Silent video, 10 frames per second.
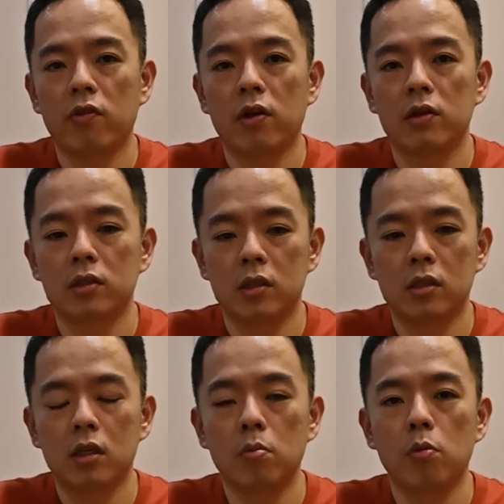the
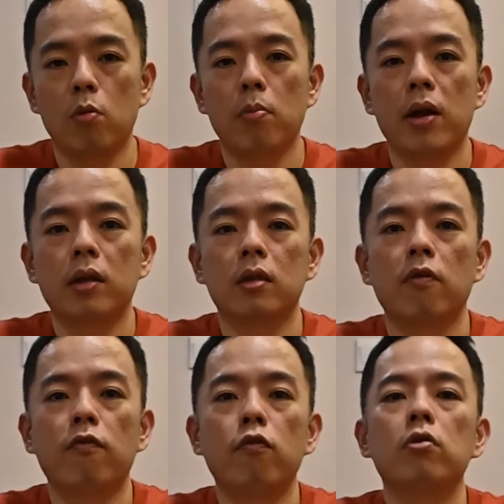system will make the
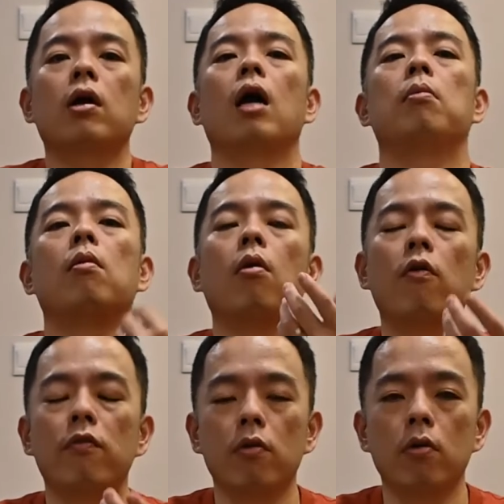food come out
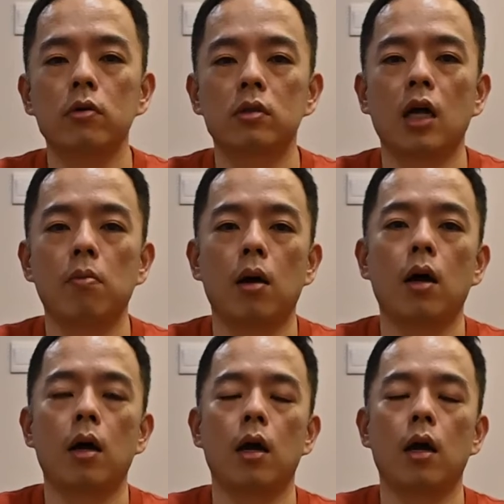of your stomach